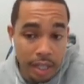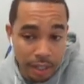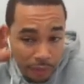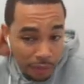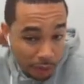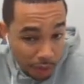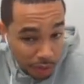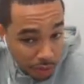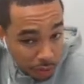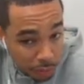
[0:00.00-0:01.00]
The Fever
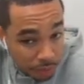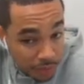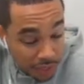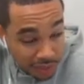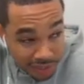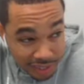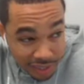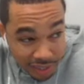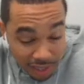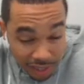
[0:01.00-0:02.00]
also finished the
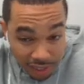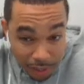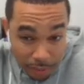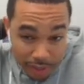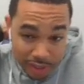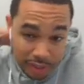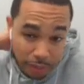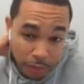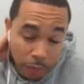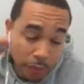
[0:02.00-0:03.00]
season allowing just the
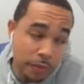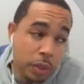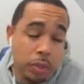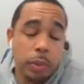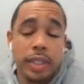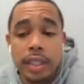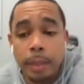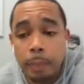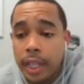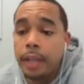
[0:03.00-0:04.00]
4th fewest points in the
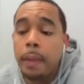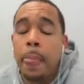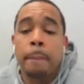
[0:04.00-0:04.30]
paint,